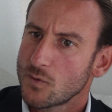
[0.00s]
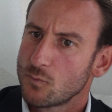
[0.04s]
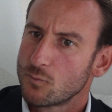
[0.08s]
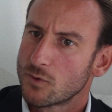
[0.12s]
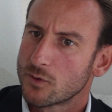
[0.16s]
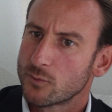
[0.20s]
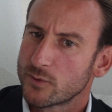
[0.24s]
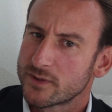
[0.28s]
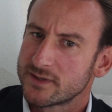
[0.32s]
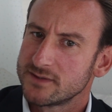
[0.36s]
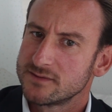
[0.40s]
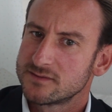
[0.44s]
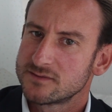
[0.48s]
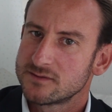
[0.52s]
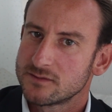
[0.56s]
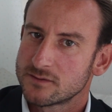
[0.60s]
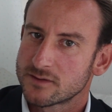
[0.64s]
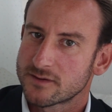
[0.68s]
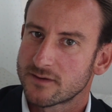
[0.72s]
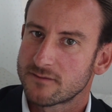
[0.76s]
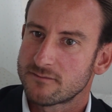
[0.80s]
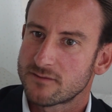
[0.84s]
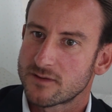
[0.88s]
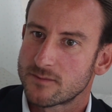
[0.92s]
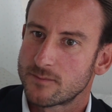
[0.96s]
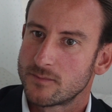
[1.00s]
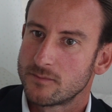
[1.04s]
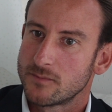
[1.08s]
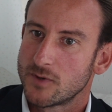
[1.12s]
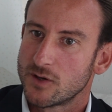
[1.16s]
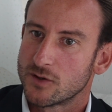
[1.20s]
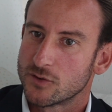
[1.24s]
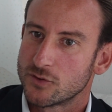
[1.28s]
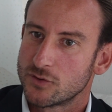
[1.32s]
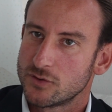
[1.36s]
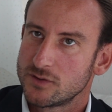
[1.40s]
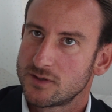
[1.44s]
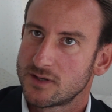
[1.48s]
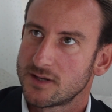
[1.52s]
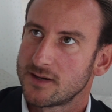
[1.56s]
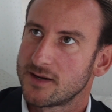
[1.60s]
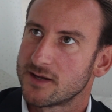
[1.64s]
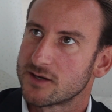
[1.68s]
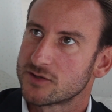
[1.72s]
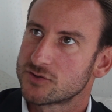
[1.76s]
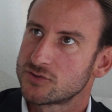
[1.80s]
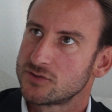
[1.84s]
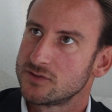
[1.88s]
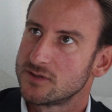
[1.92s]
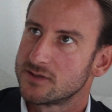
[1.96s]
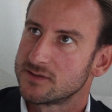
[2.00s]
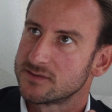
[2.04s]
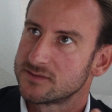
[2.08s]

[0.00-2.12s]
where we can still give them a good connection,